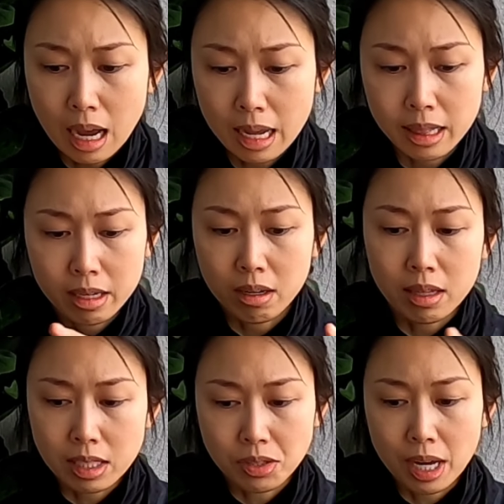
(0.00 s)
I
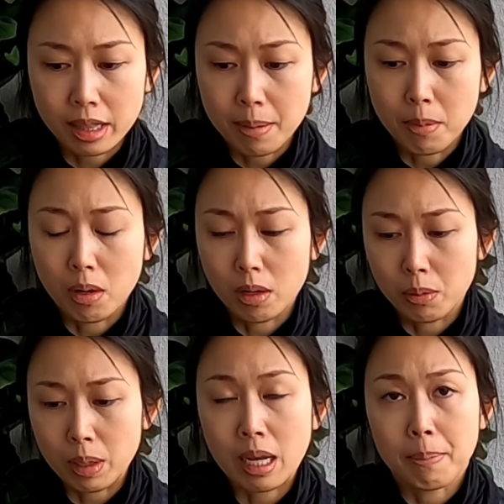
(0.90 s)
literally tried them
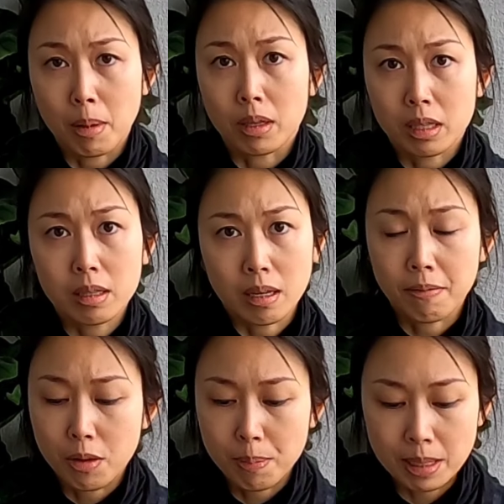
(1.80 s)
on when I bought
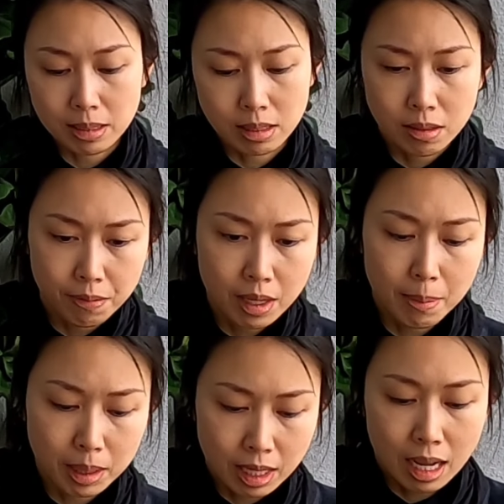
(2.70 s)
a few pieces of
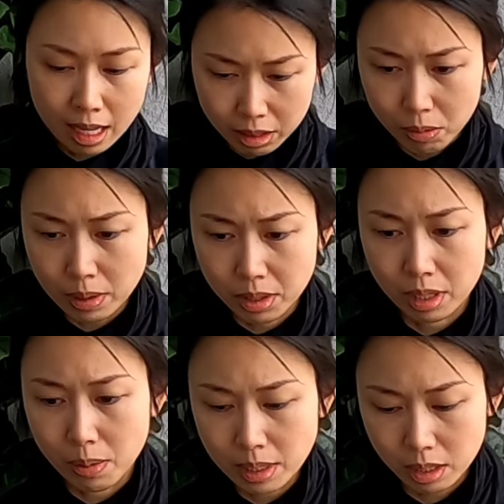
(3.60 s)
them and then I had to
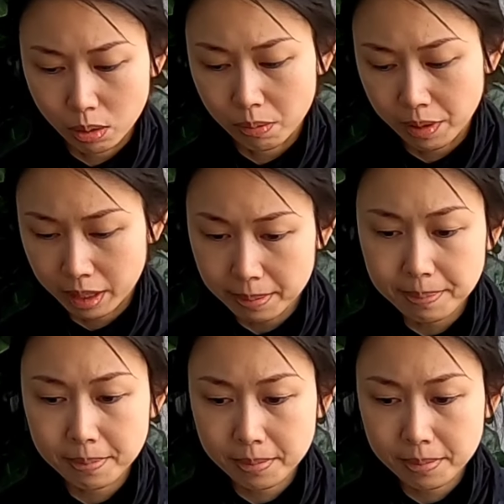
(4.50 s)
return the ones that don't fit.